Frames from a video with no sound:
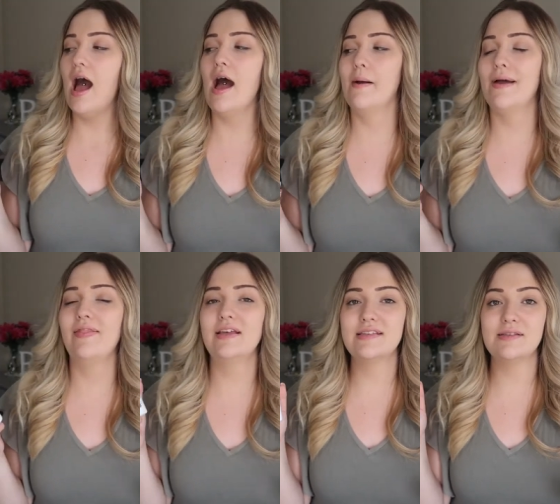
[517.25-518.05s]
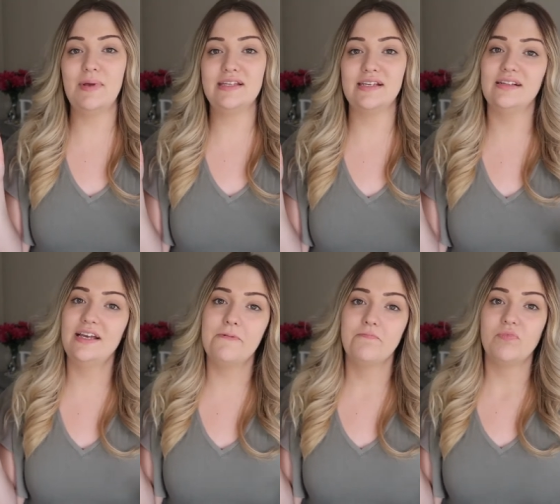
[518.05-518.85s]
Um, and this is
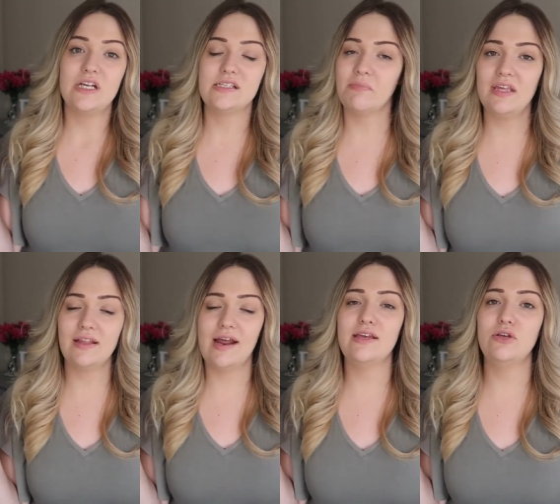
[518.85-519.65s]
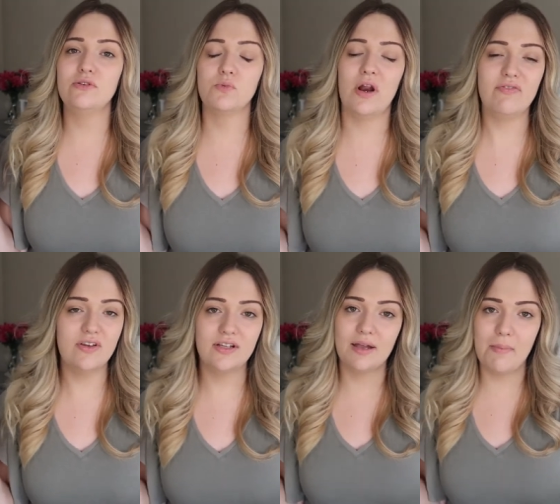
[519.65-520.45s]
basically something that I use when I
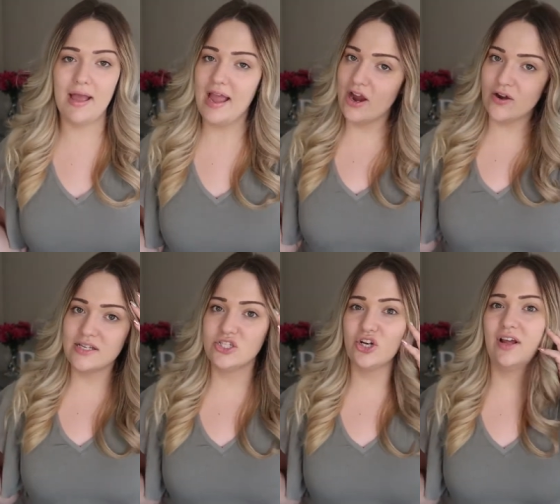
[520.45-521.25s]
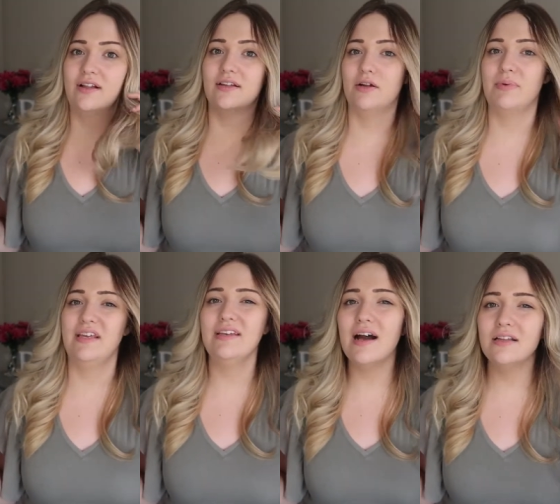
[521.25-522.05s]
feel like my hair is turning a little
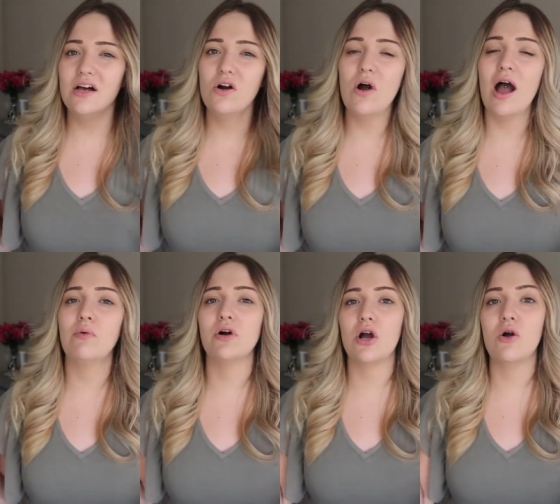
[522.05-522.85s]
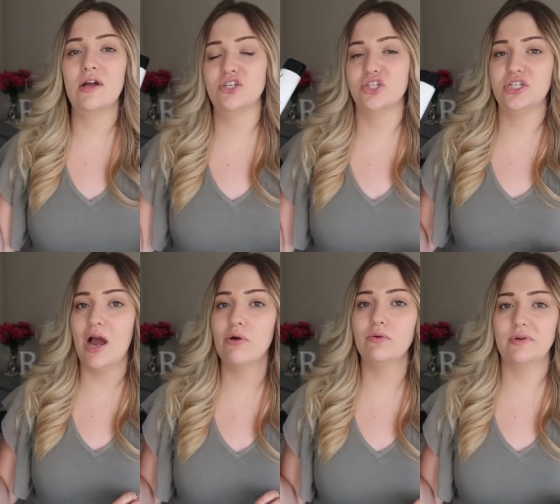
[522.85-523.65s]
bit yellow. I will go and just
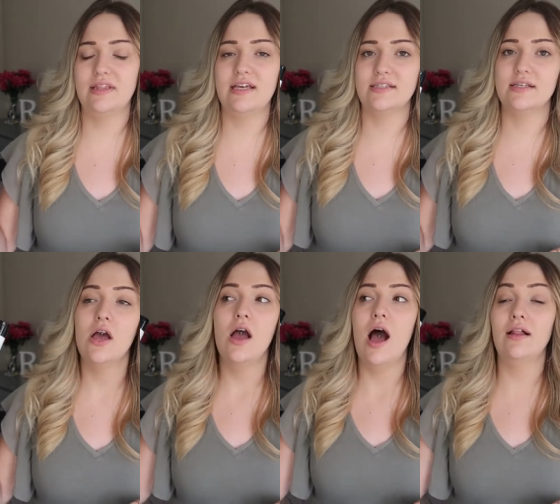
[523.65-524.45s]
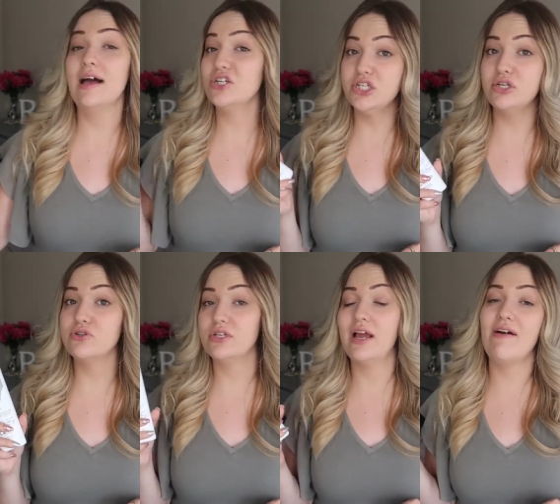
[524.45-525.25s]
shower with this. I'll actually
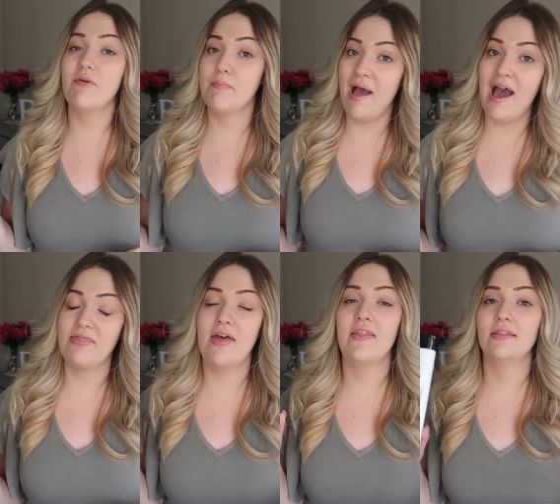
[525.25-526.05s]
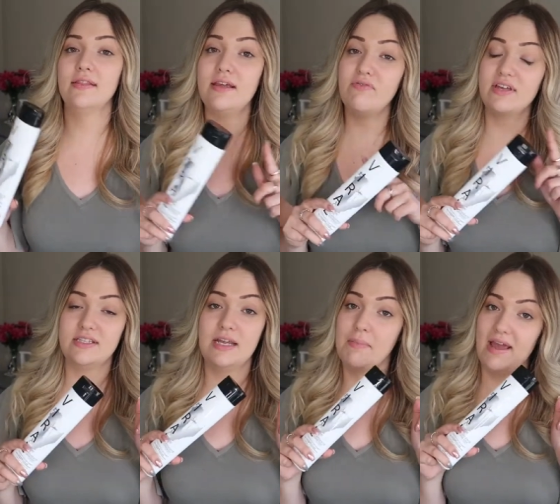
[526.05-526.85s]
usually have a bath and then leave
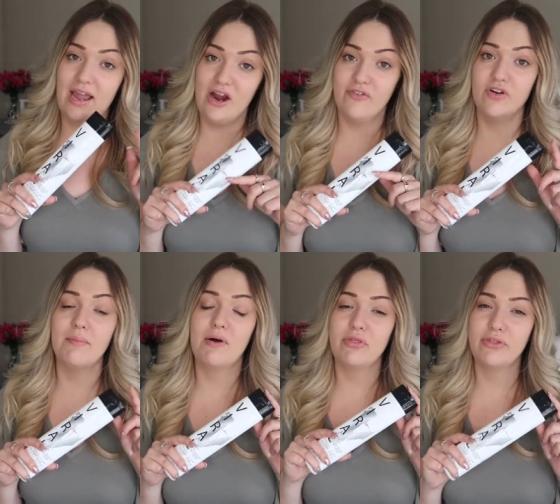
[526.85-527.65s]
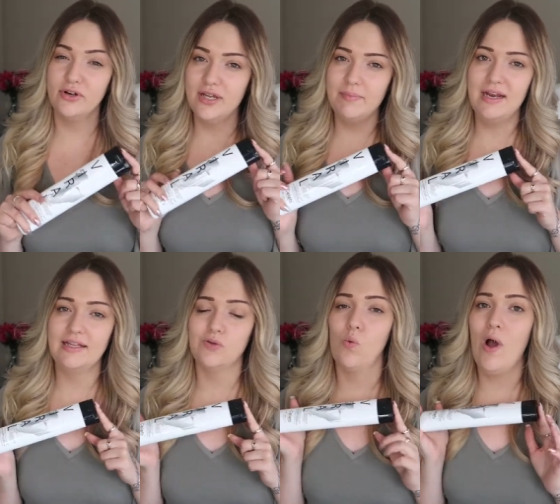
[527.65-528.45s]
this in my hair for about thirty
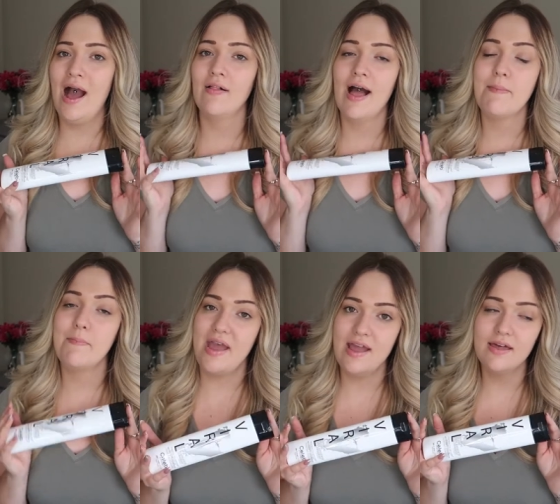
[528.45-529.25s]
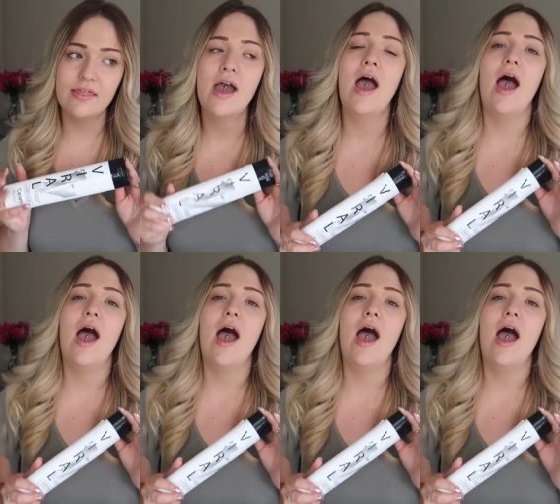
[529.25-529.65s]
minutes while I bathe,